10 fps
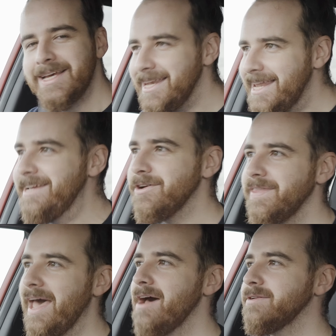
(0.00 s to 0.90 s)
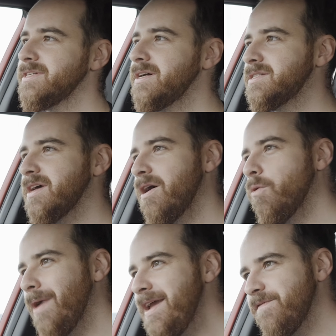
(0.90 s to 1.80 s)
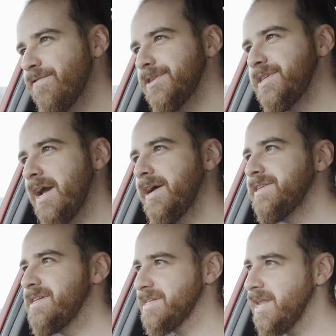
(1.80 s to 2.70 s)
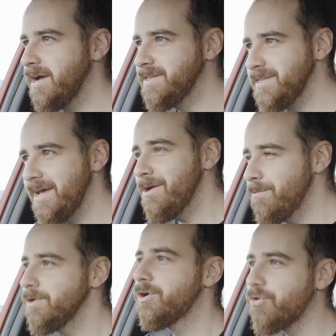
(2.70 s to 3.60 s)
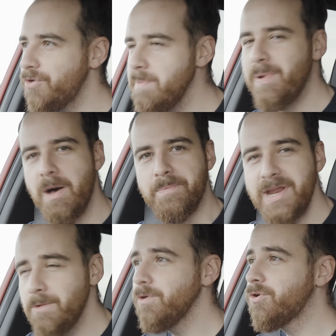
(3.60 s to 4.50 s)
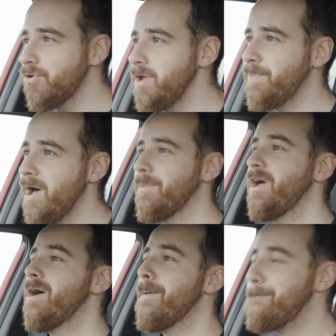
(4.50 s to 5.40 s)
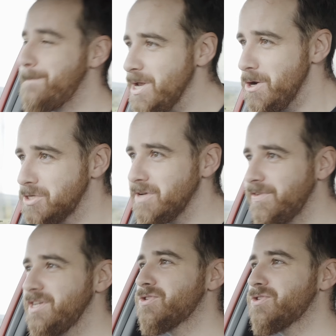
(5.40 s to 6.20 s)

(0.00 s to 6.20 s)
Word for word: Lean on that outside tyre, wait for a second as it slides, and then it will grip up, and it will grip up beautifully